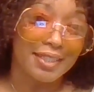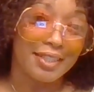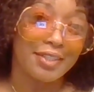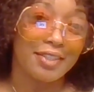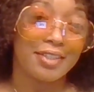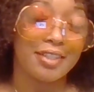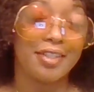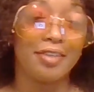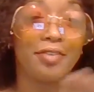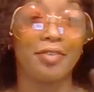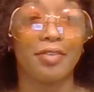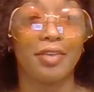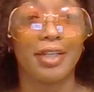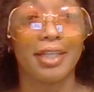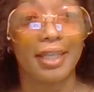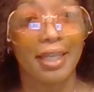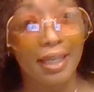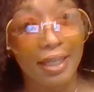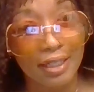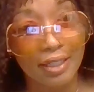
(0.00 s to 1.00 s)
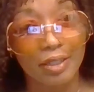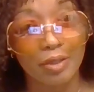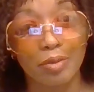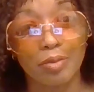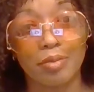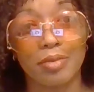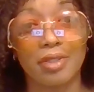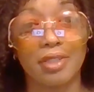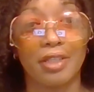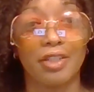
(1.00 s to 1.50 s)
there's different
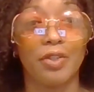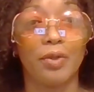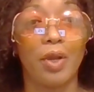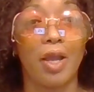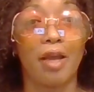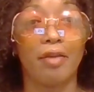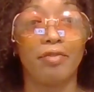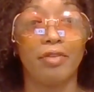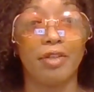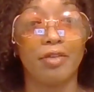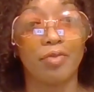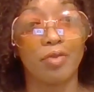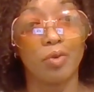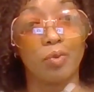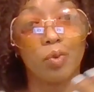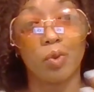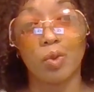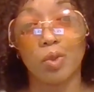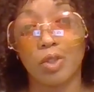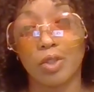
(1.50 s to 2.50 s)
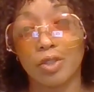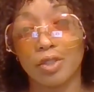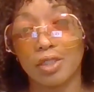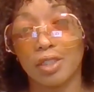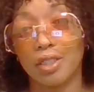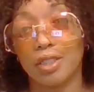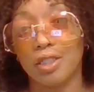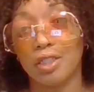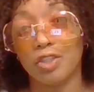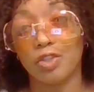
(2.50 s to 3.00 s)
kingdoms, and you have different rulers
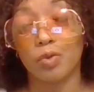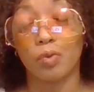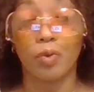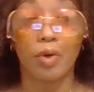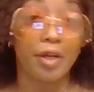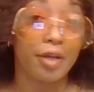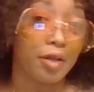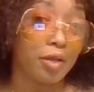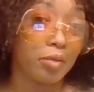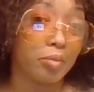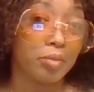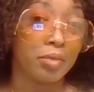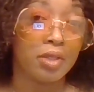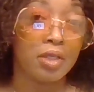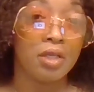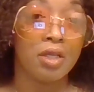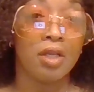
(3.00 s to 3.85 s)
in each realm,